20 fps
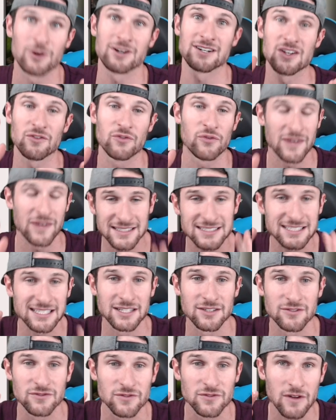a
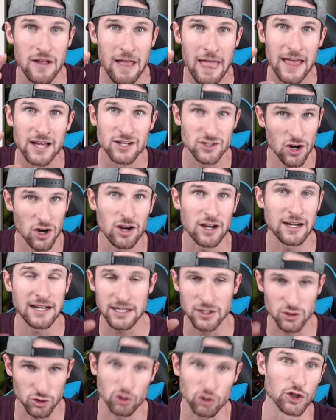defensive
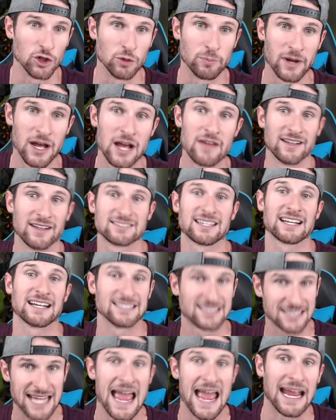targeting troop. That's like
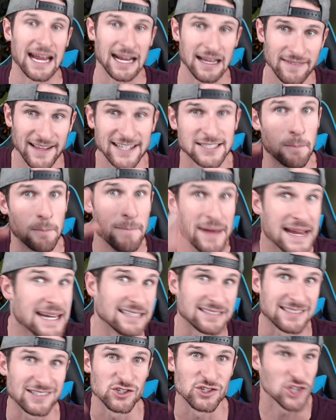a tank. That's a
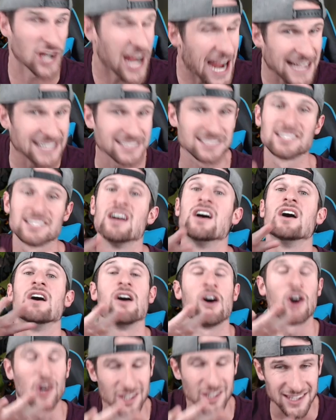beast. Giants
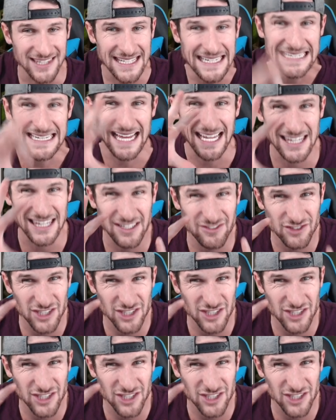are elite. I love